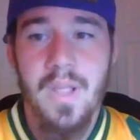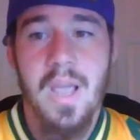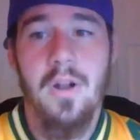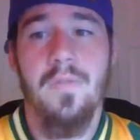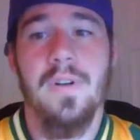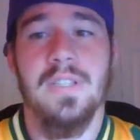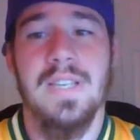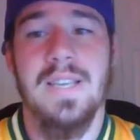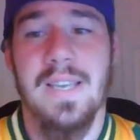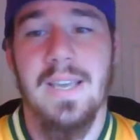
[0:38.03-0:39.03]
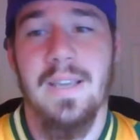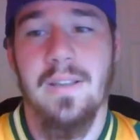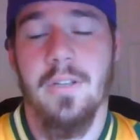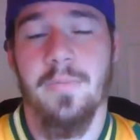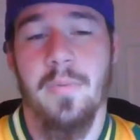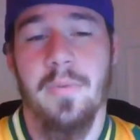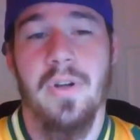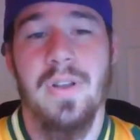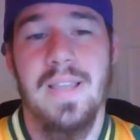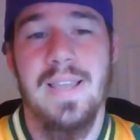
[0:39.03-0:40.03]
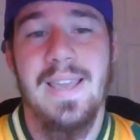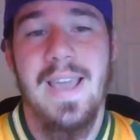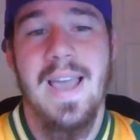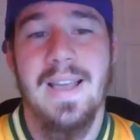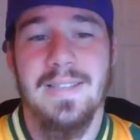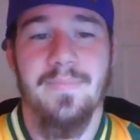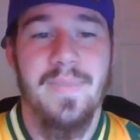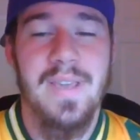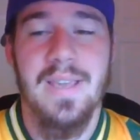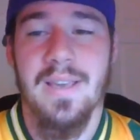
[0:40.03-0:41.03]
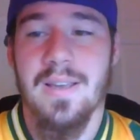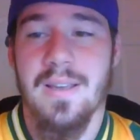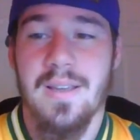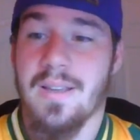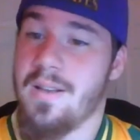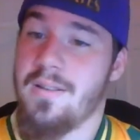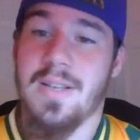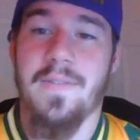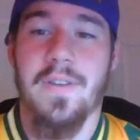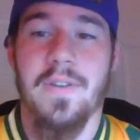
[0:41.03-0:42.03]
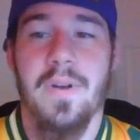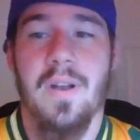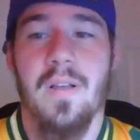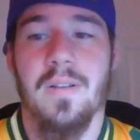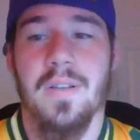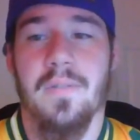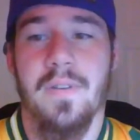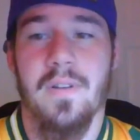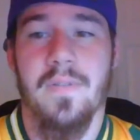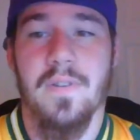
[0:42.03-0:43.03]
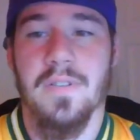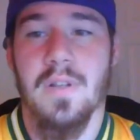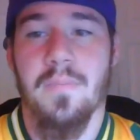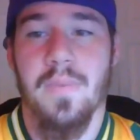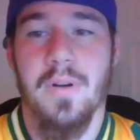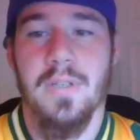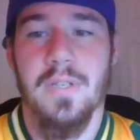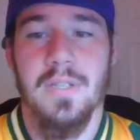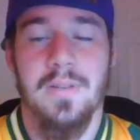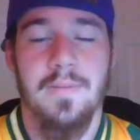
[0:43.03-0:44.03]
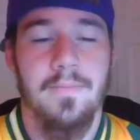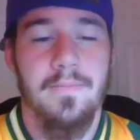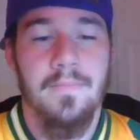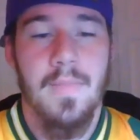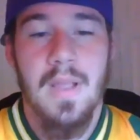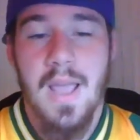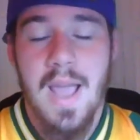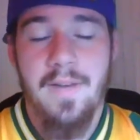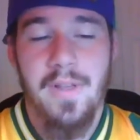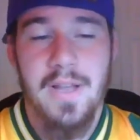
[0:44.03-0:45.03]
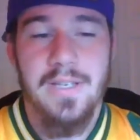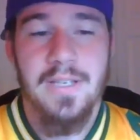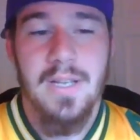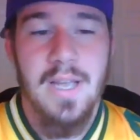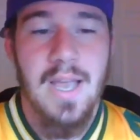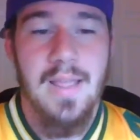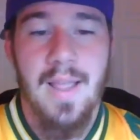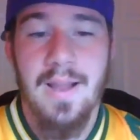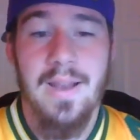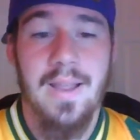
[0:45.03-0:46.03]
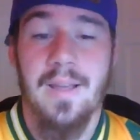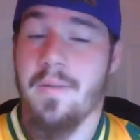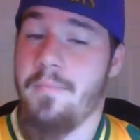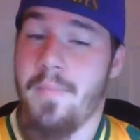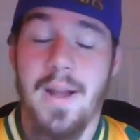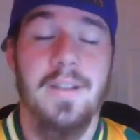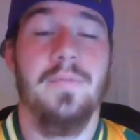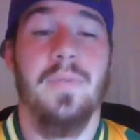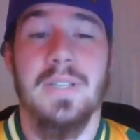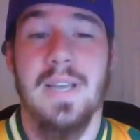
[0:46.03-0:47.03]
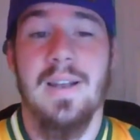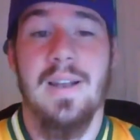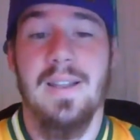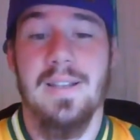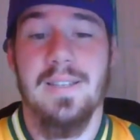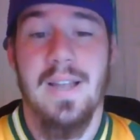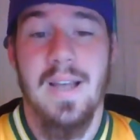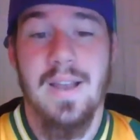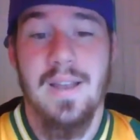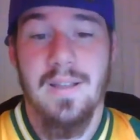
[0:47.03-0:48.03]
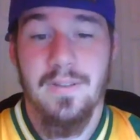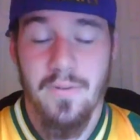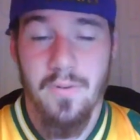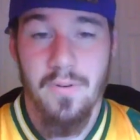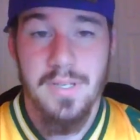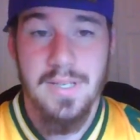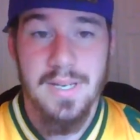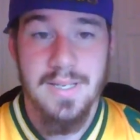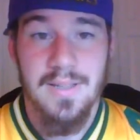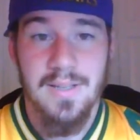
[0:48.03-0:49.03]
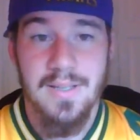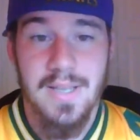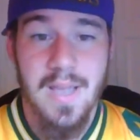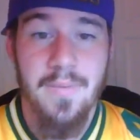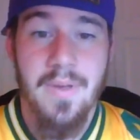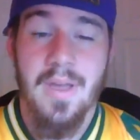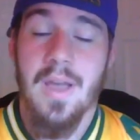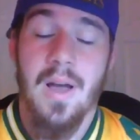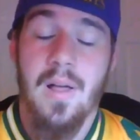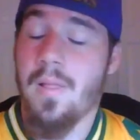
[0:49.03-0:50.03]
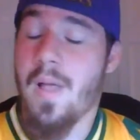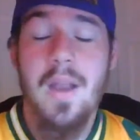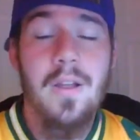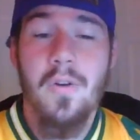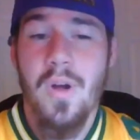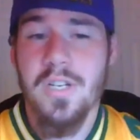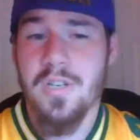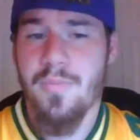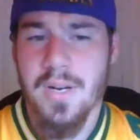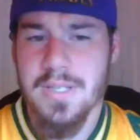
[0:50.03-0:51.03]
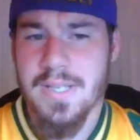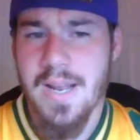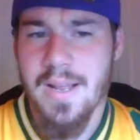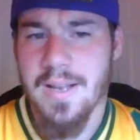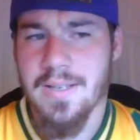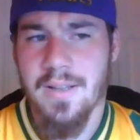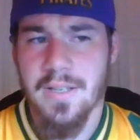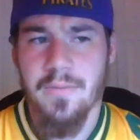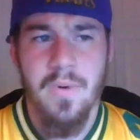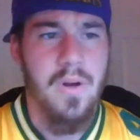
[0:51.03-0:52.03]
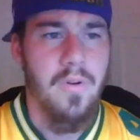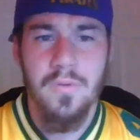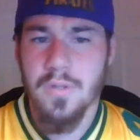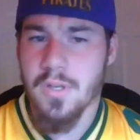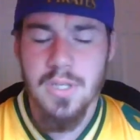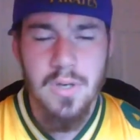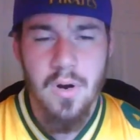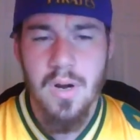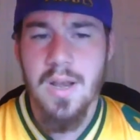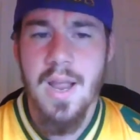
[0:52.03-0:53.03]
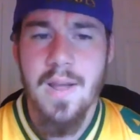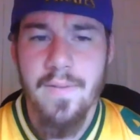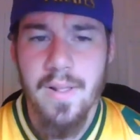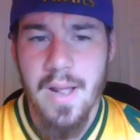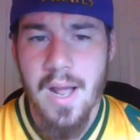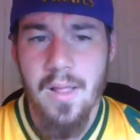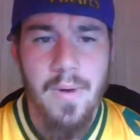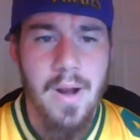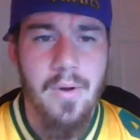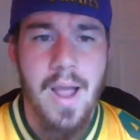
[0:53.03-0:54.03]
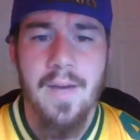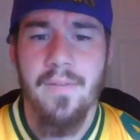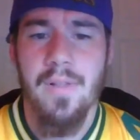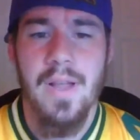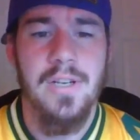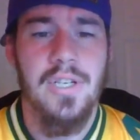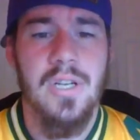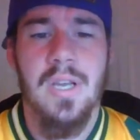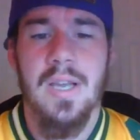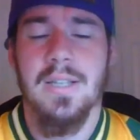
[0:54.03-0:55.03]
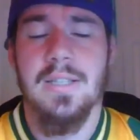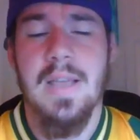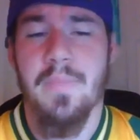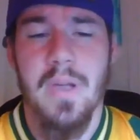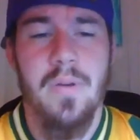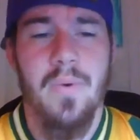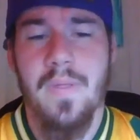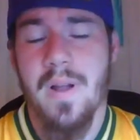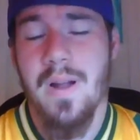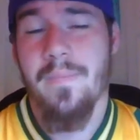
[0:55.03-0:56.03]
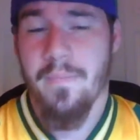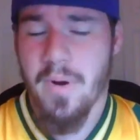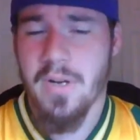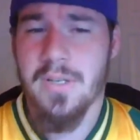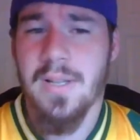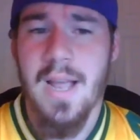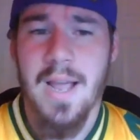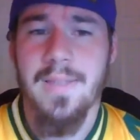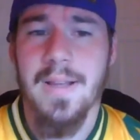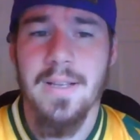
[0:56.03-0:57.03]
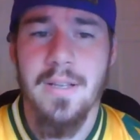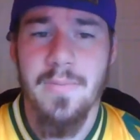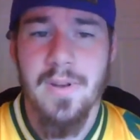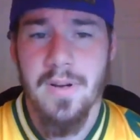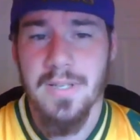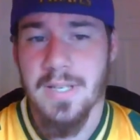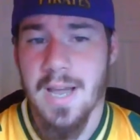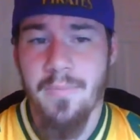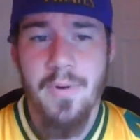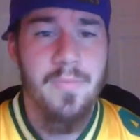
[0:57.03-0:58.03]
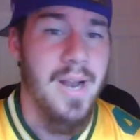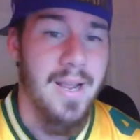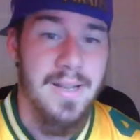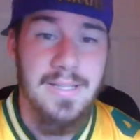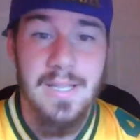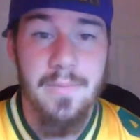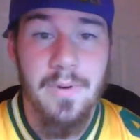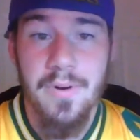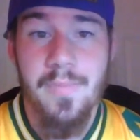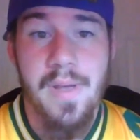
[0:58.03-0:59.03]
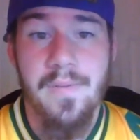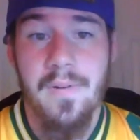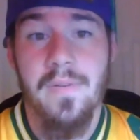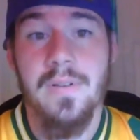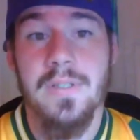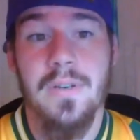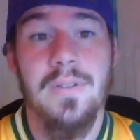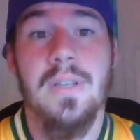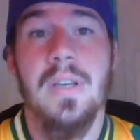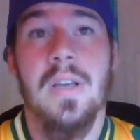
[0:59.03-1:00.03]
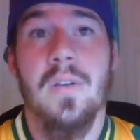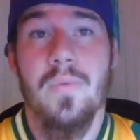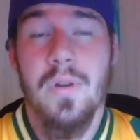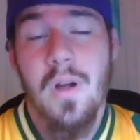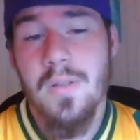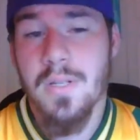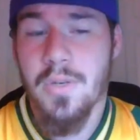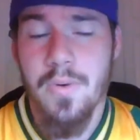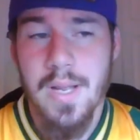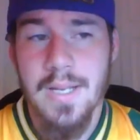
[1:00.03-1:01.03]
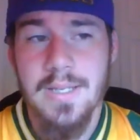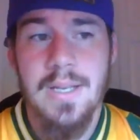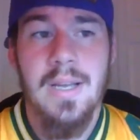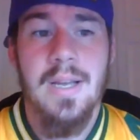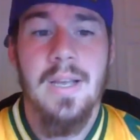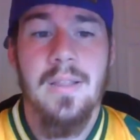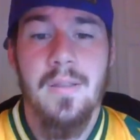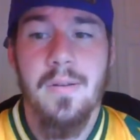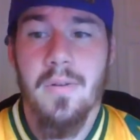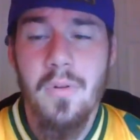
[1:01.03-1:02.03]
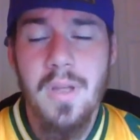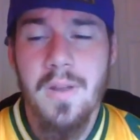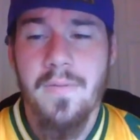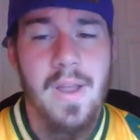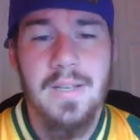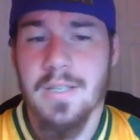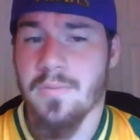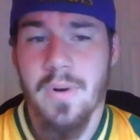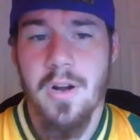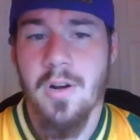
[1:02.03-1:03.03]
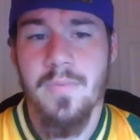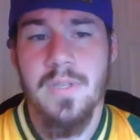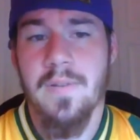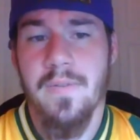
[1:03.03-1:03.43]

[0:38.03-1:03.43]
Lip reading: head over to SeatGeek and use promo code ESB. They'll save you $20 off of your first purchase. Avalanche and Lightning, minus 110 on each side. Total of 6 in this game. A lot of question marks heading into this one. Who's going to start in net for the Colorado Avalanche is a big one there. Personally, I think it's going to be Darcy Kemper, but I can see them going to Pavel Francouz. Regardless who it is, the goalie advantage is 100%